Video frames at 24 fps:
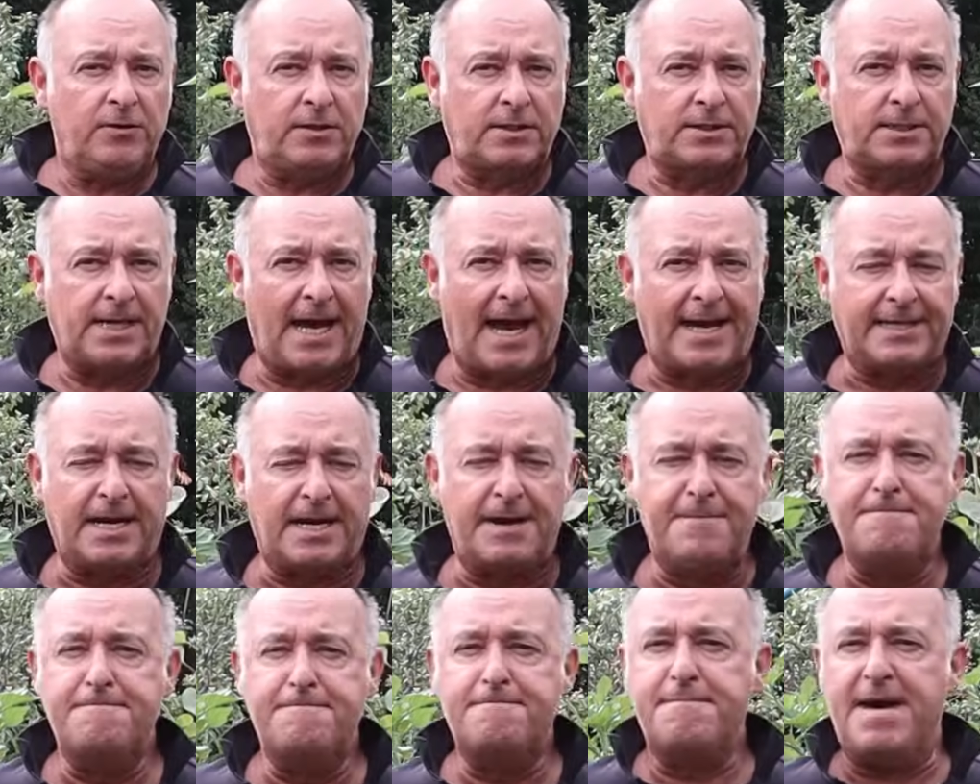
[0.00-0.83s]
looked at
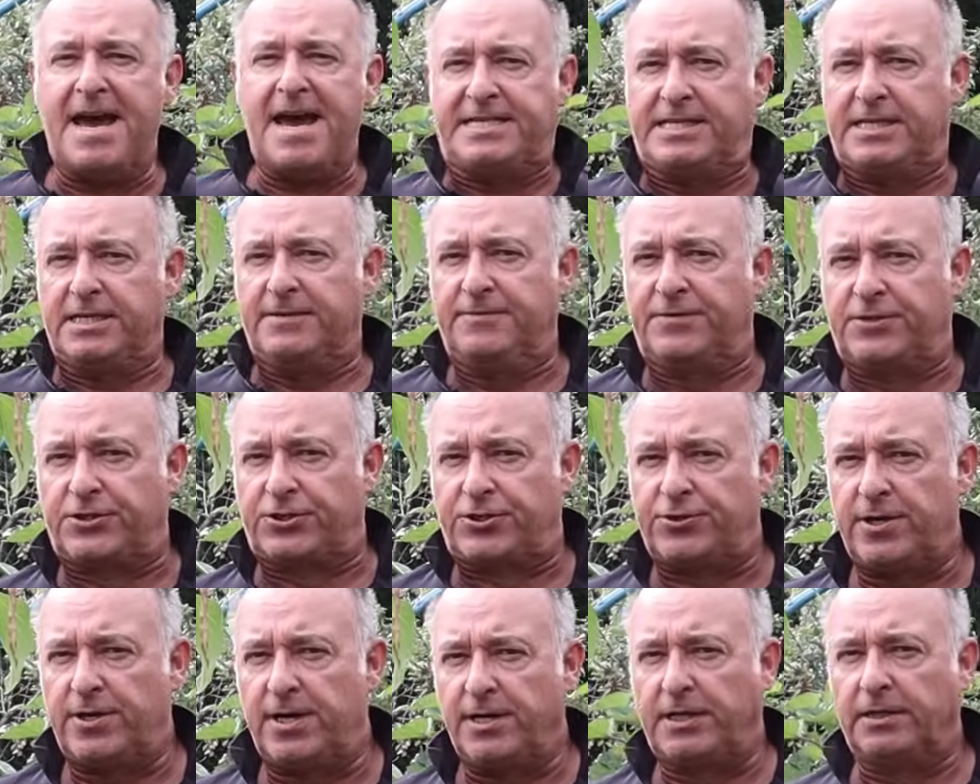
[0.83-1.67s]
a massive
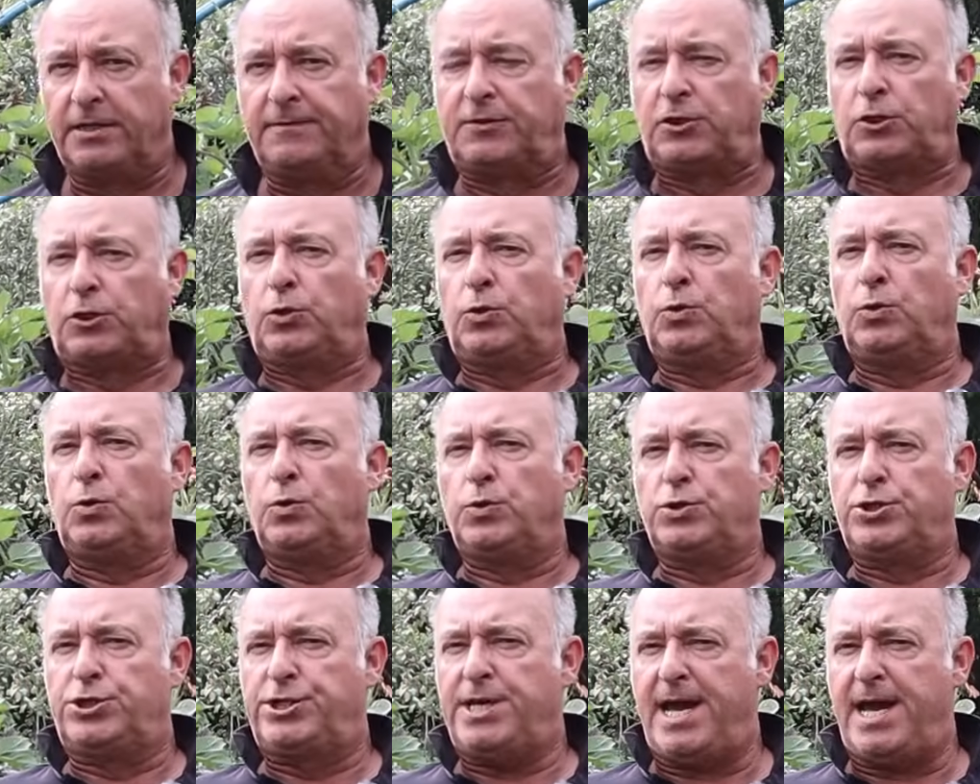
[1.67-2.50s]
trug of
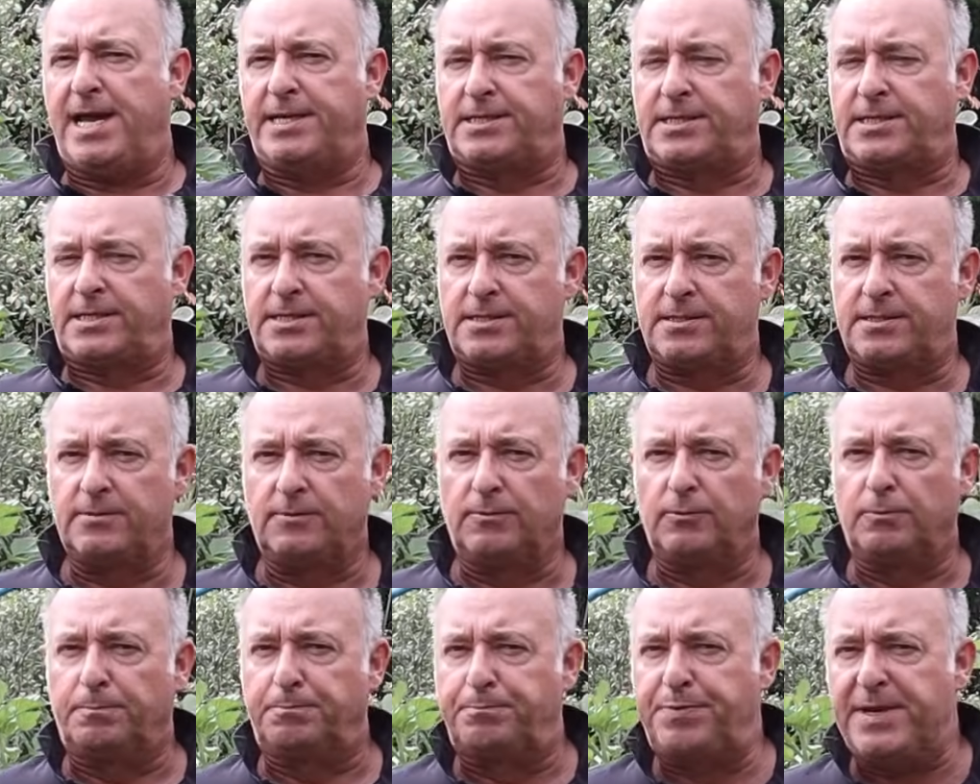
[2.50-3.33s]
courgettes
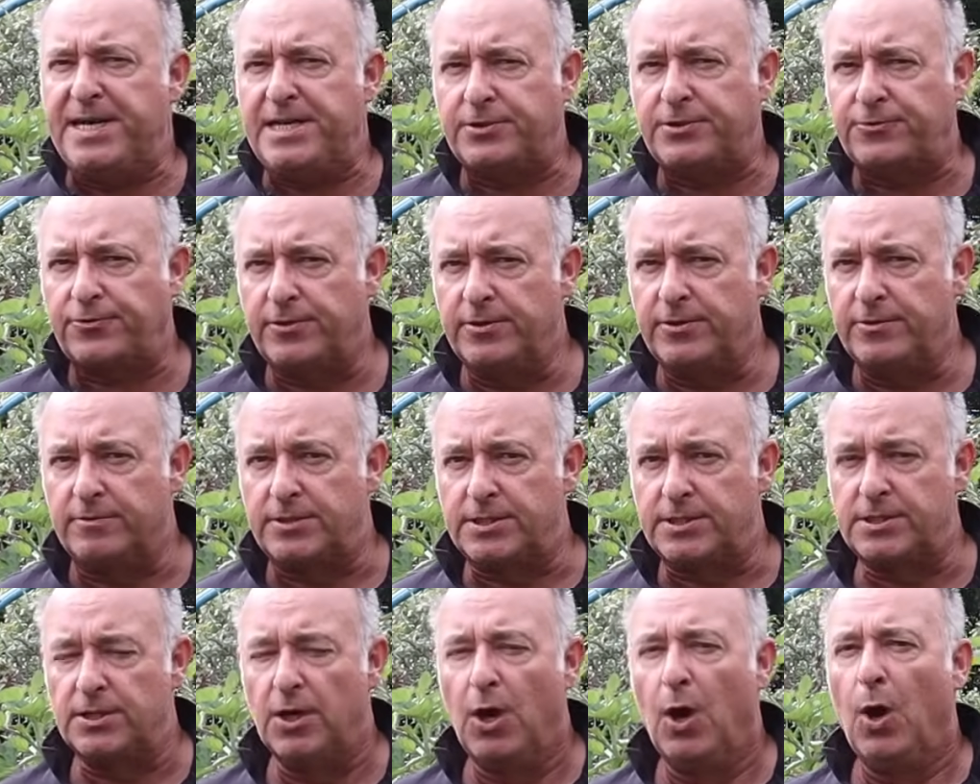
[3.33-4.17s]
or
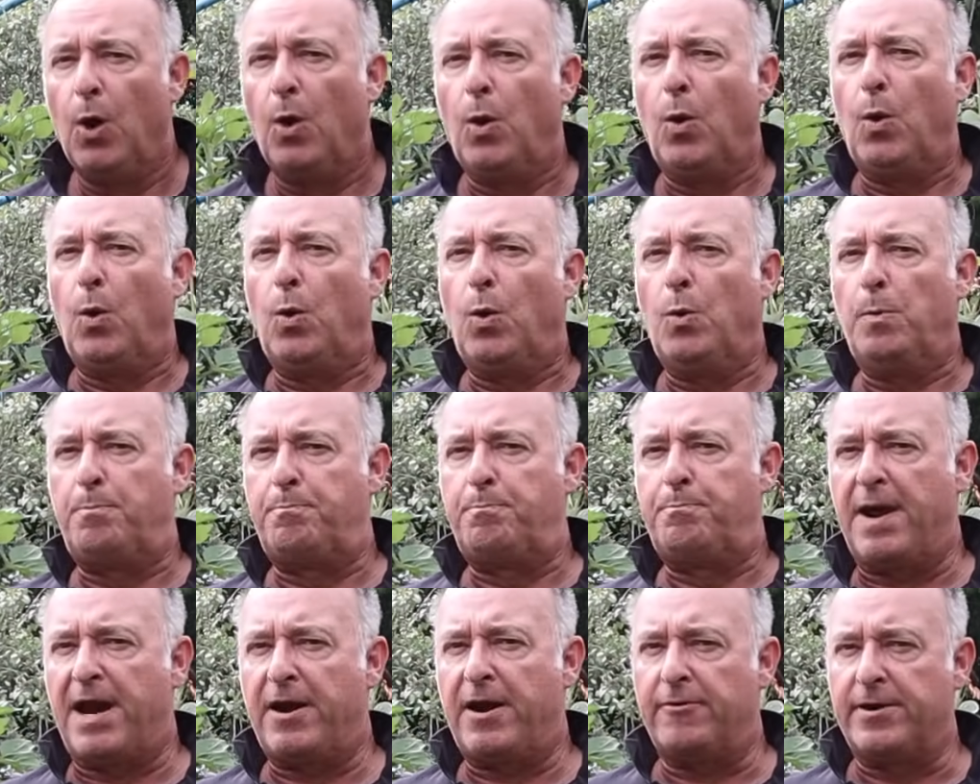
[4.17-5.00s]
beetroots or
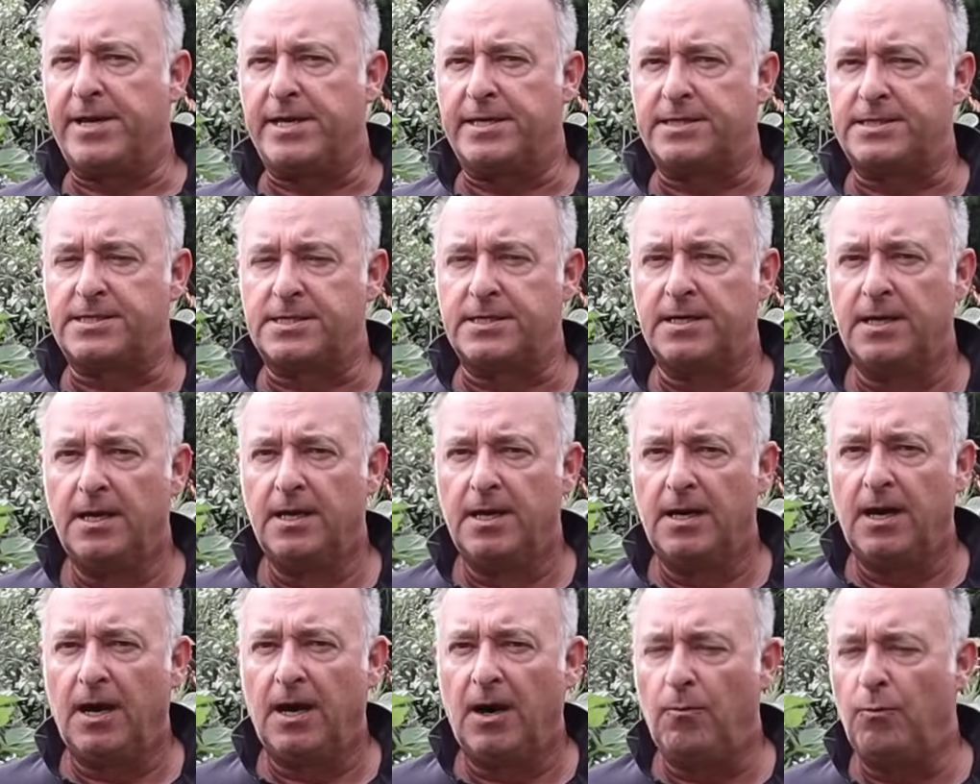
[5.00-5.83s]
berries
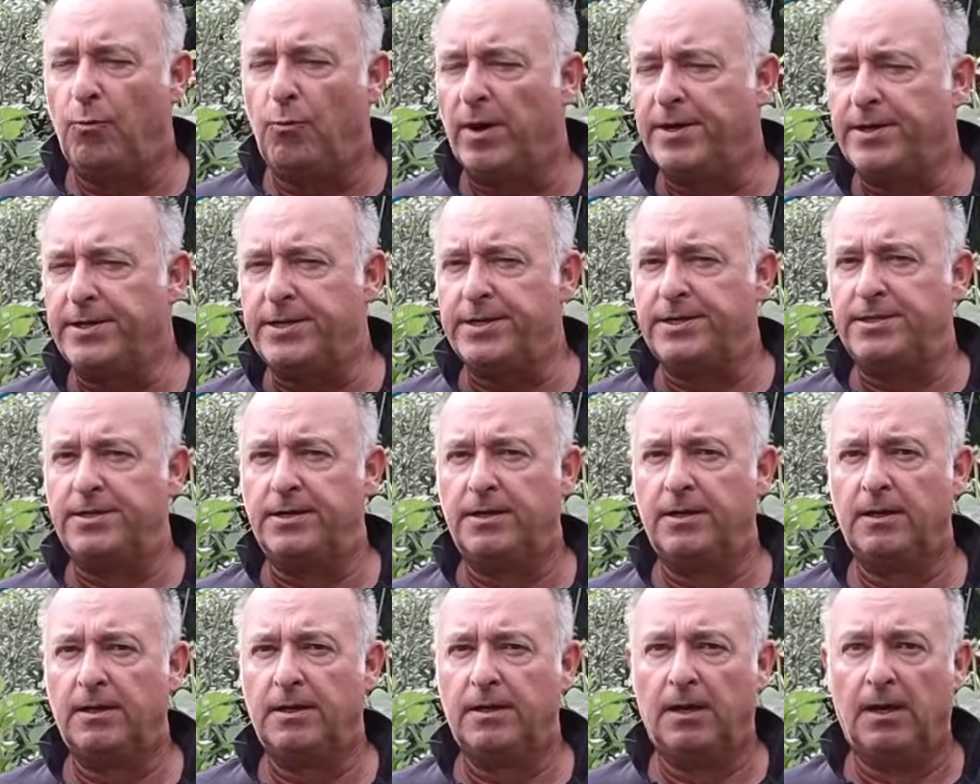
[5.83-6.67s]
and wondered,
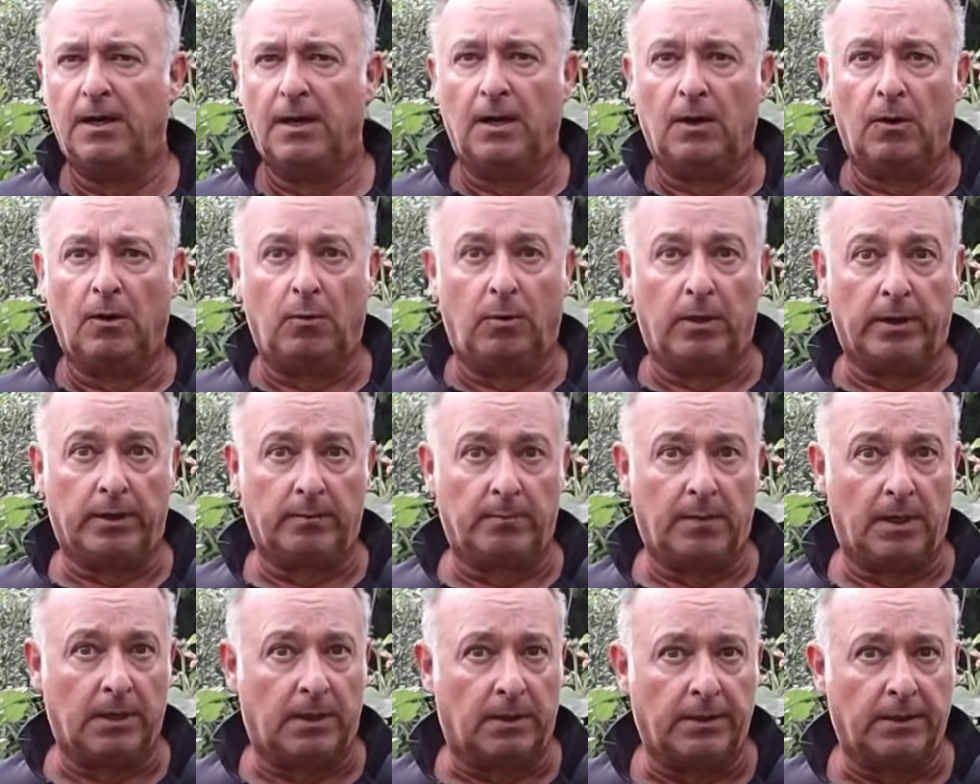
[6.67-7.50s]
what
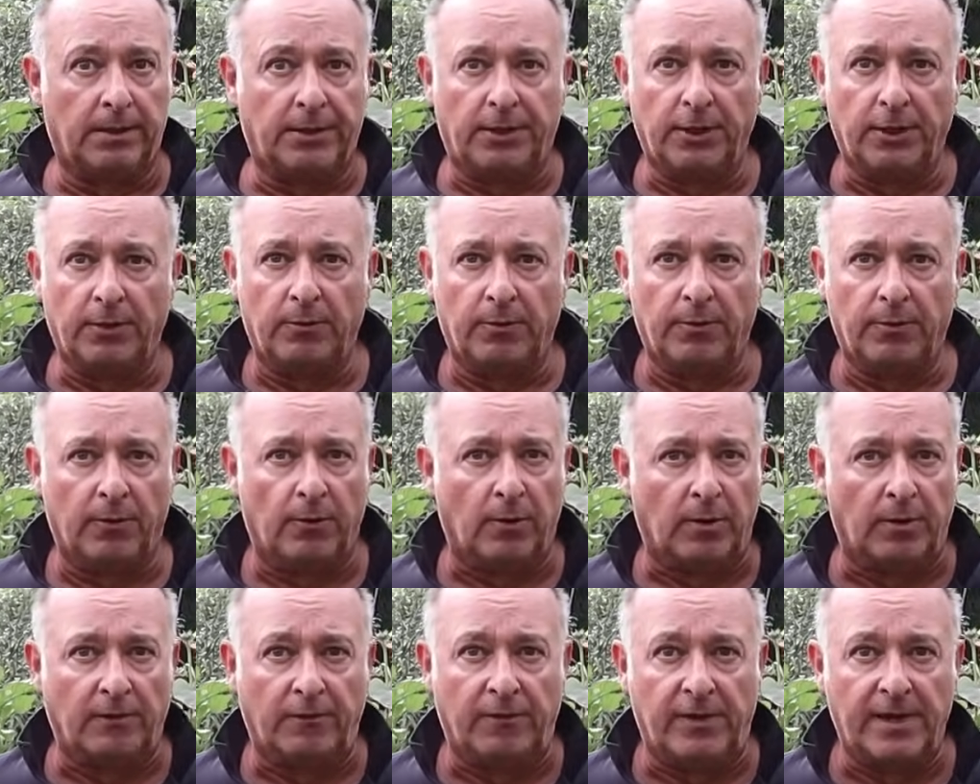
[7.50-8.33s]
am I going to do with
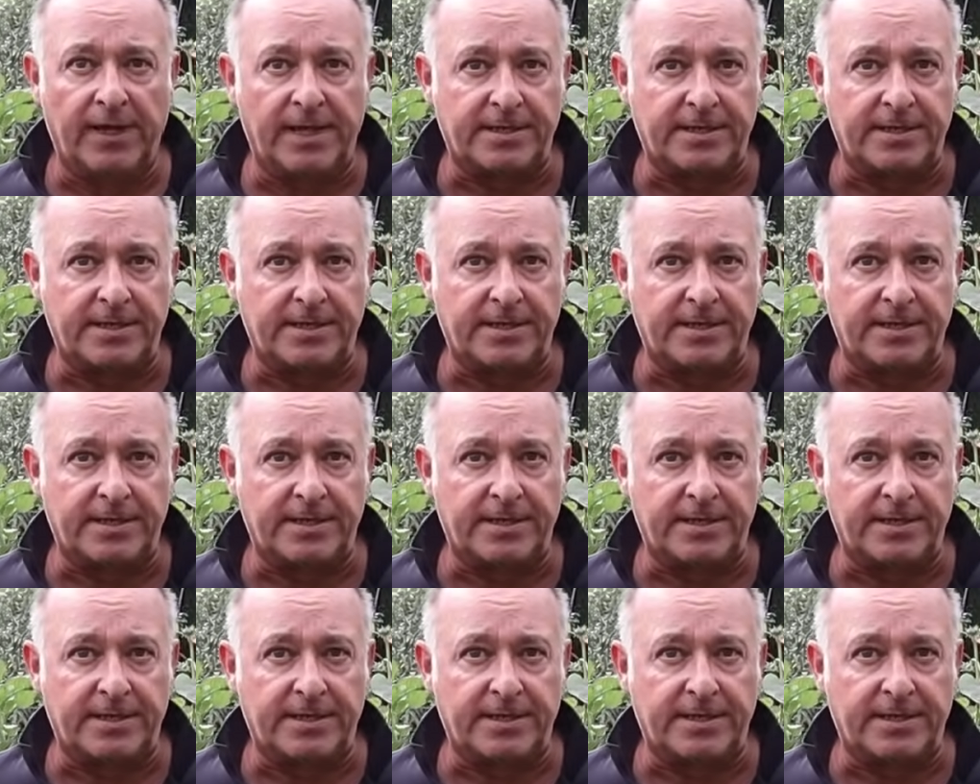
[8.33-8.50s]
all of